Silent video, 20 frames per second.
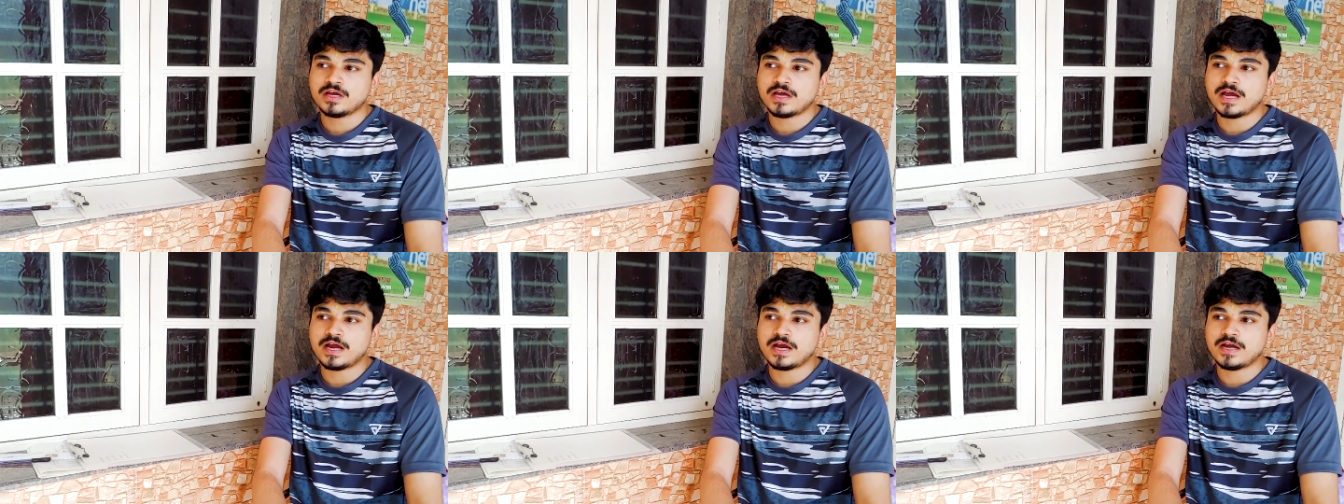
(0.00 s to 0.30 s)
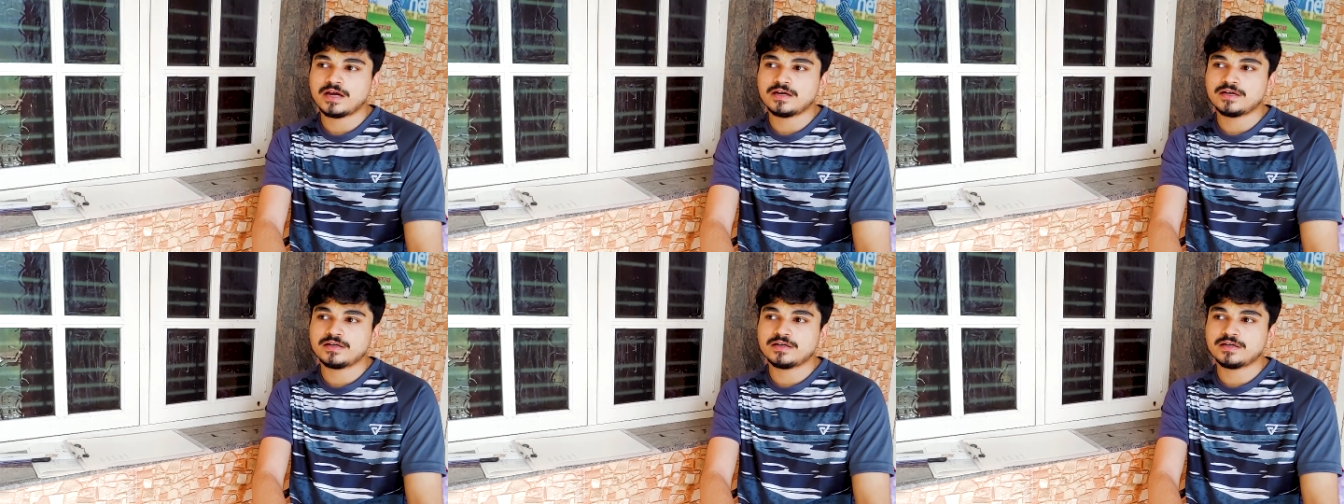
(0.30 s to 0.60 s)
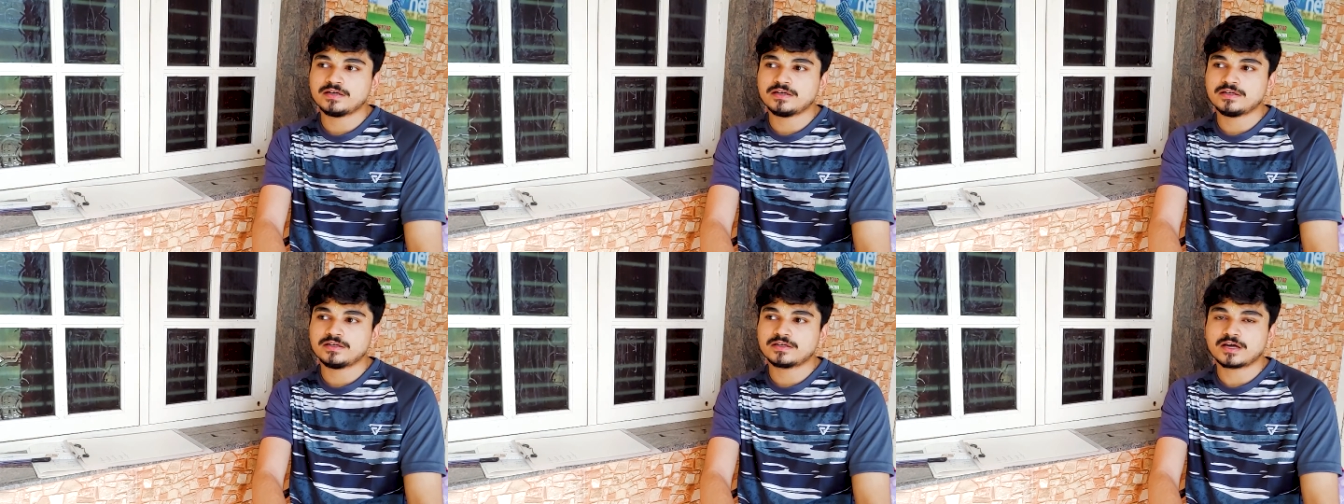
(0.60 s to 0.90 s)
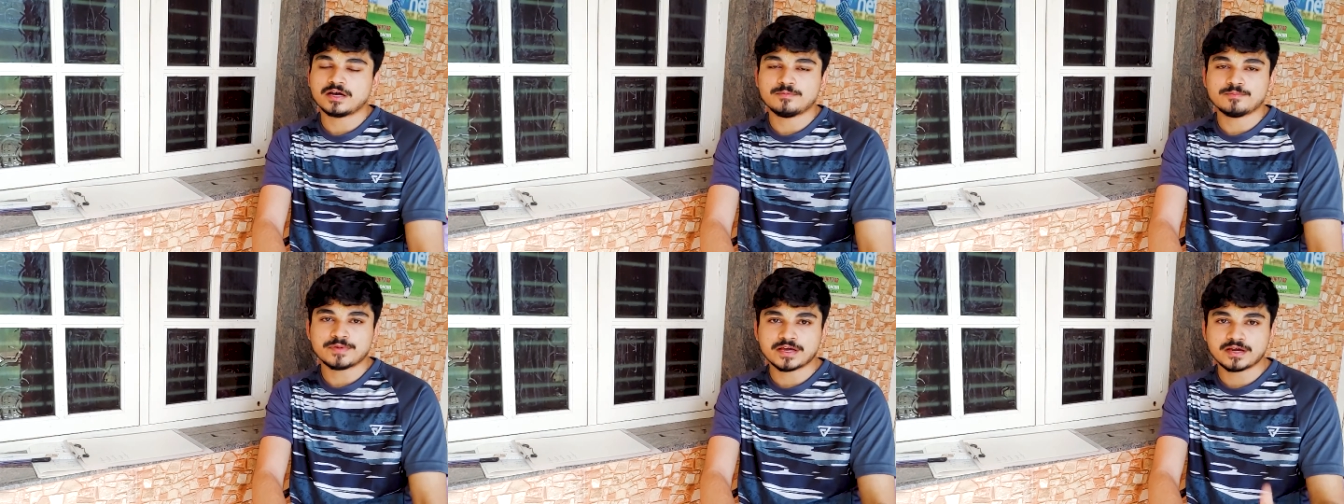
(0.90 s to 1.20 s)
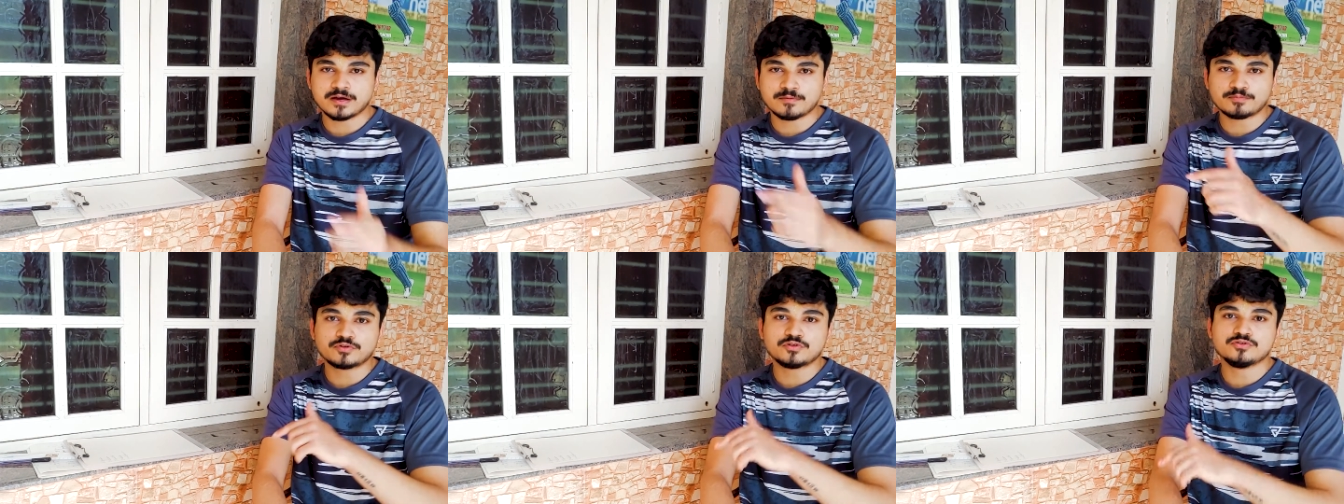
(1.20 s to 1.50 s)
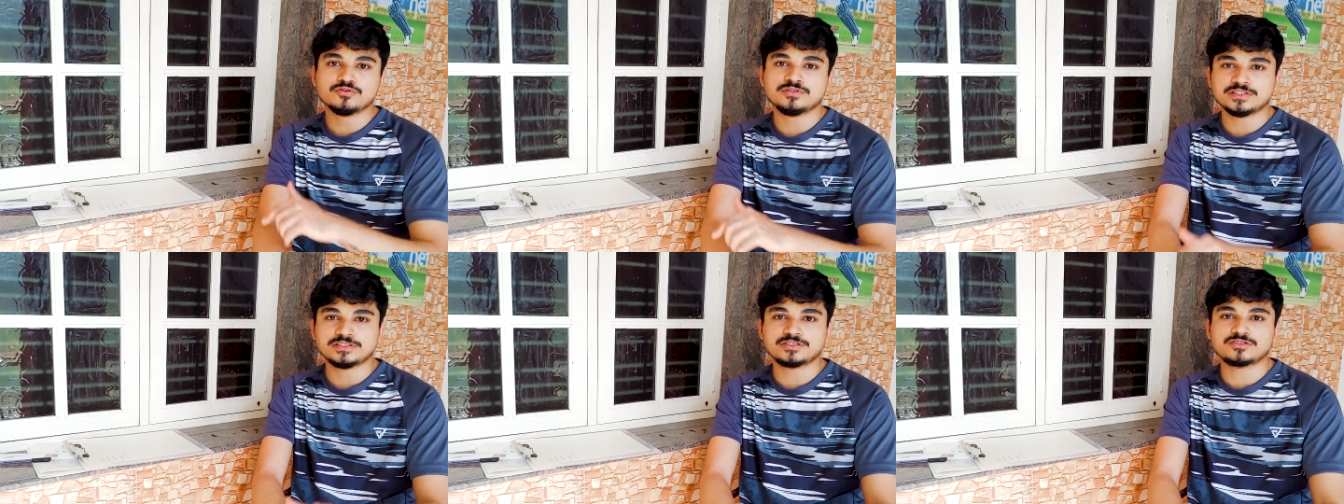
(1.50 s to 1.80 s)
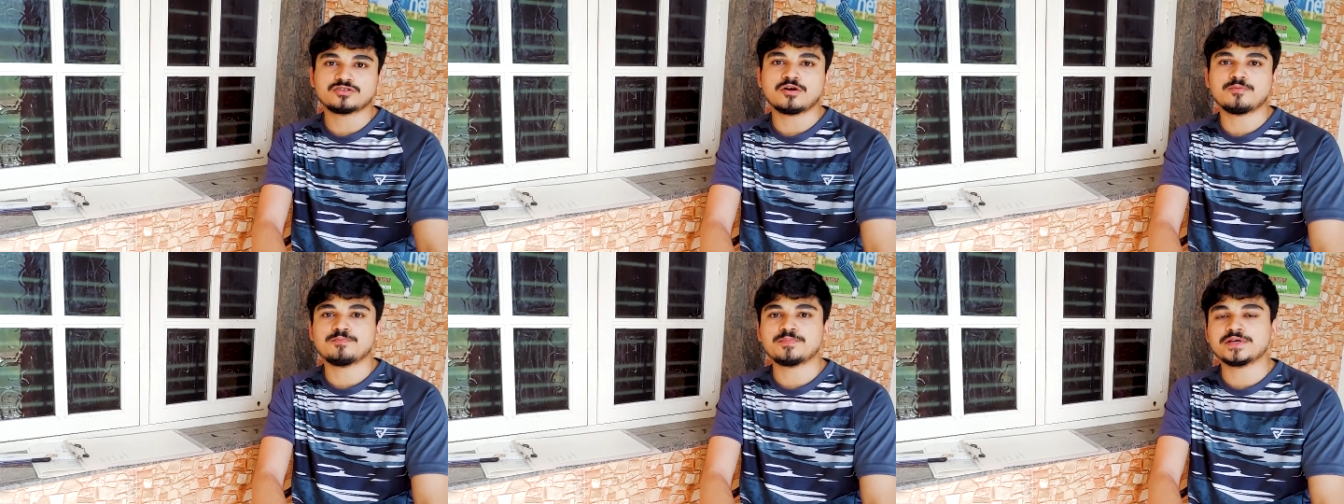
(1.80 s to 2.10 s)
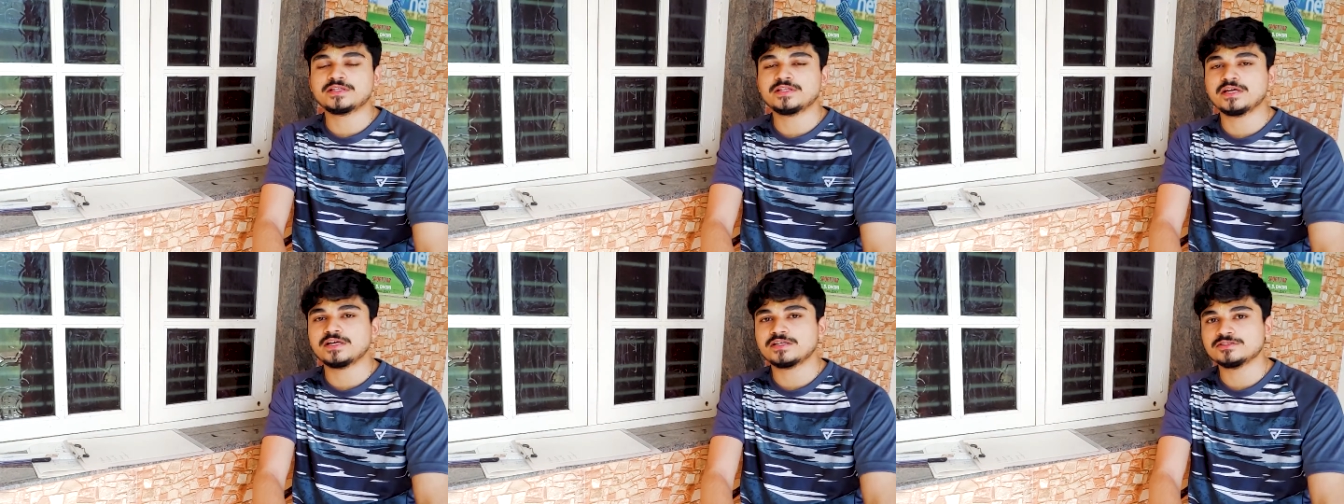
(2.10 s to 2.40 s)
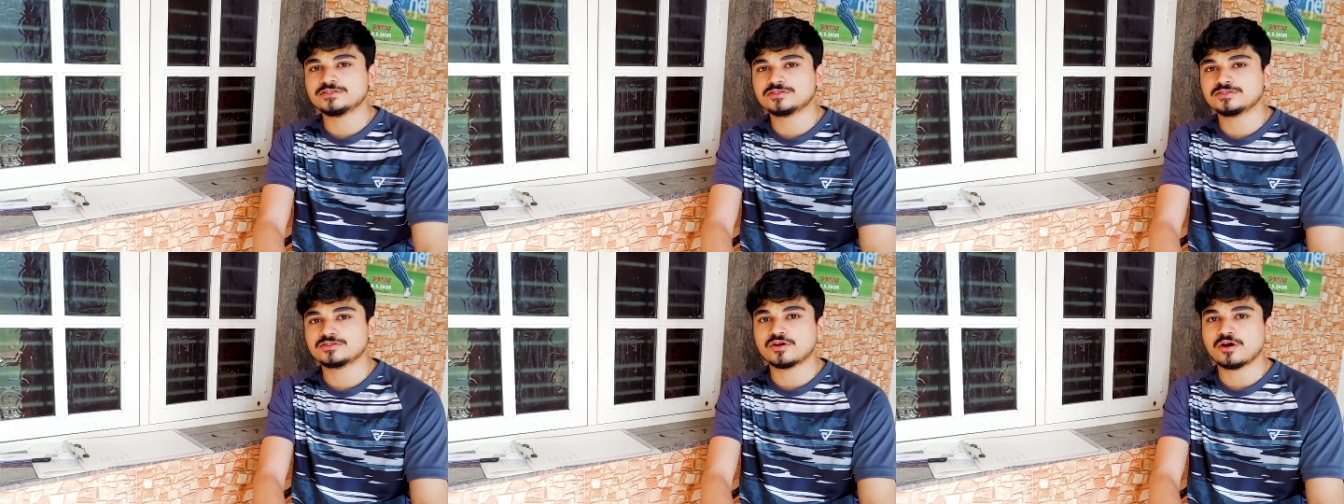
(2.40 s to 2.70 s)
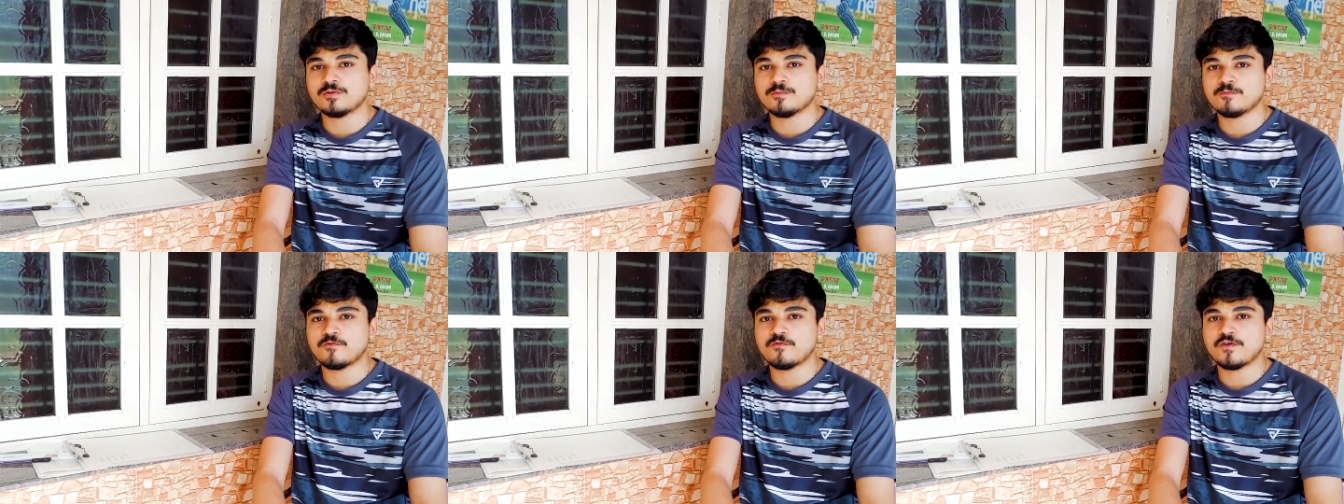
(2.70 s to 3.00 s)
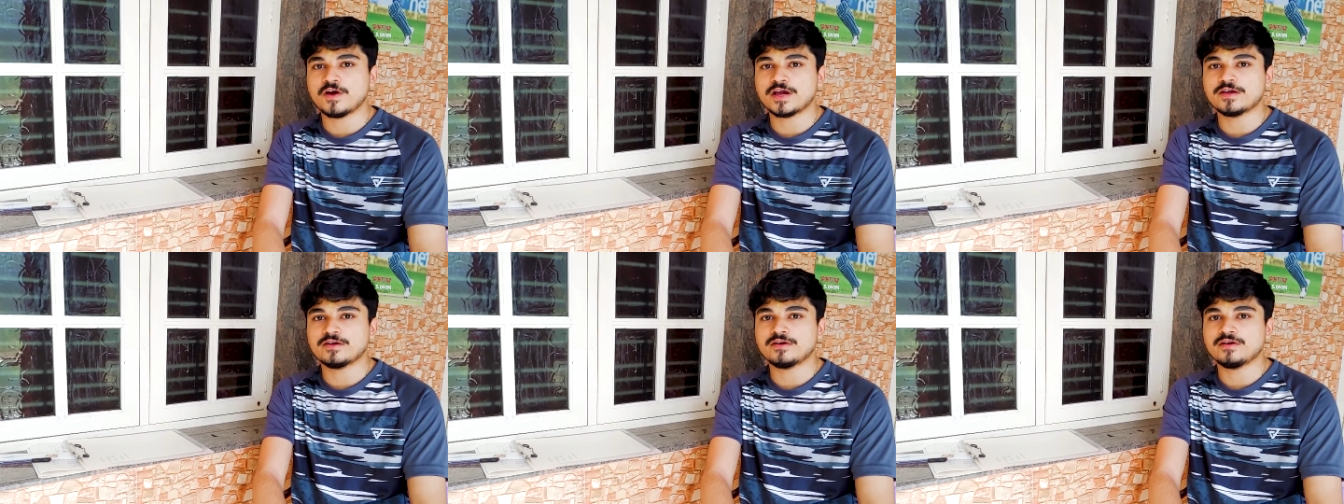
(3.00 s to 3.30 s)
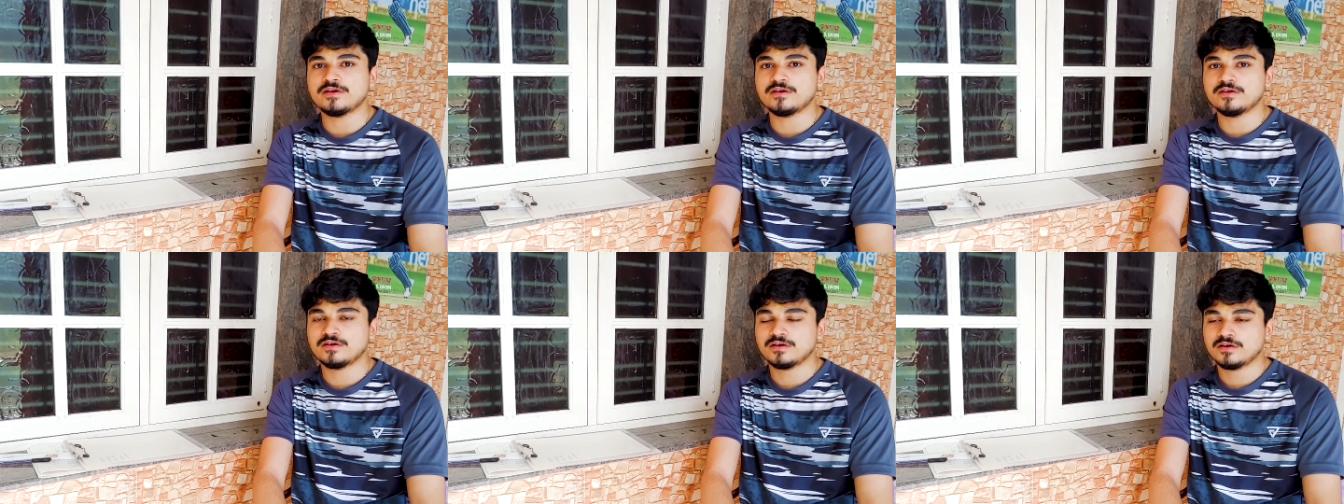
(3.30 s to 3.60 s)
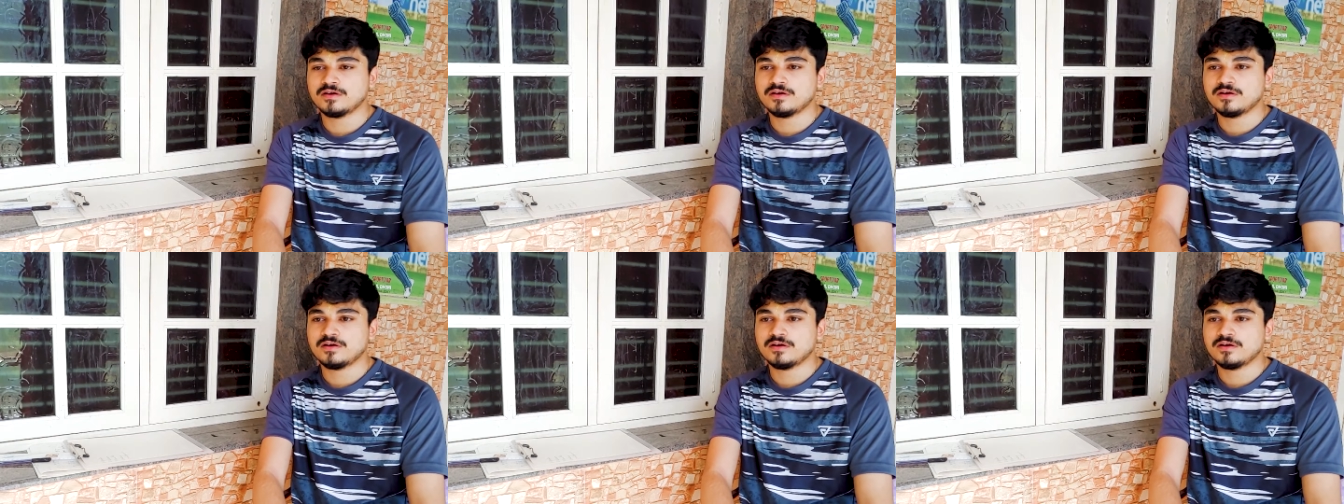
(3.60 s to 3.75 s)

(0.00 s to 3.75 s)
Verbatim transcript: and uh, coming up to this topic that is top five